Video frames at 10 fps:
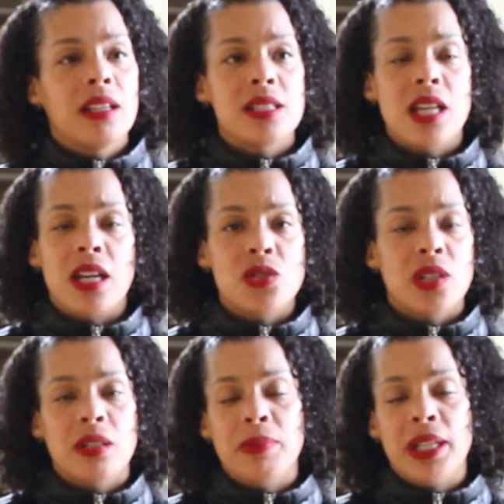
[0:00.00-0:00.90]

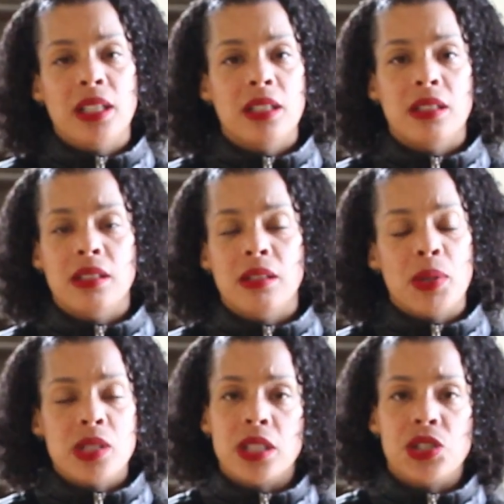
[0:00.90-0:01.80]
Cassandra, being the
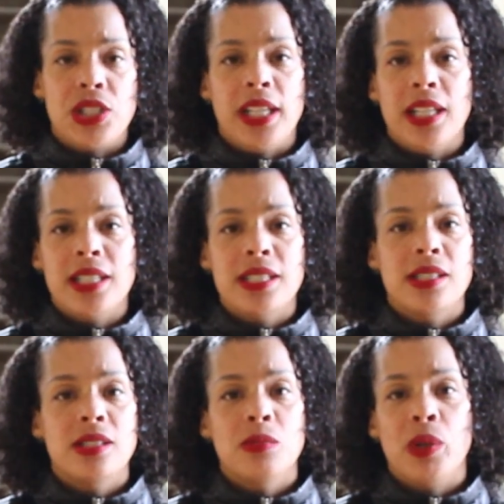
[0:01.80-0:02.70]
person that she
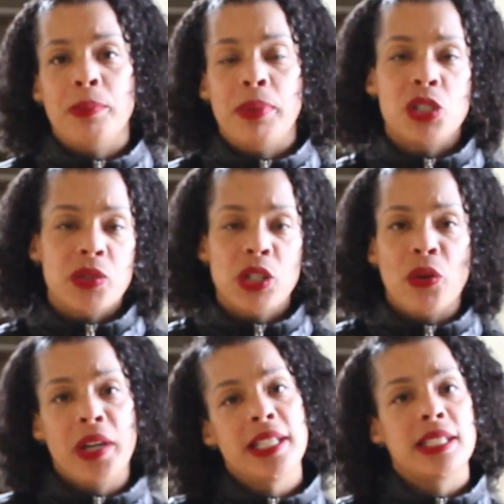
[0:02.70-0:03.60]
is, went Pinterest
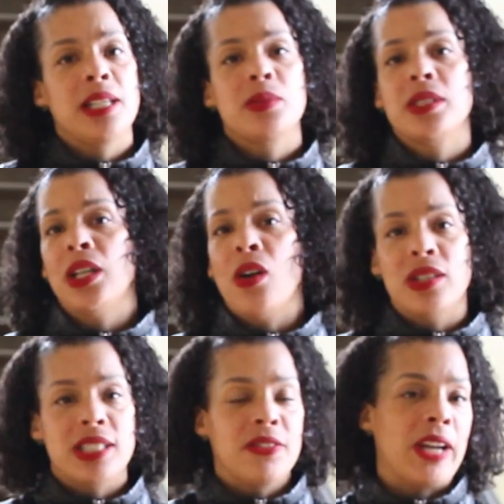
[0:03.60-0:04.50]
crazy and was sending
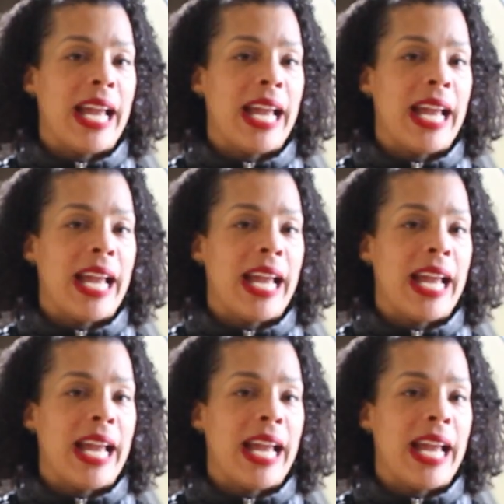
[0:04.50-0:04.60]
all these different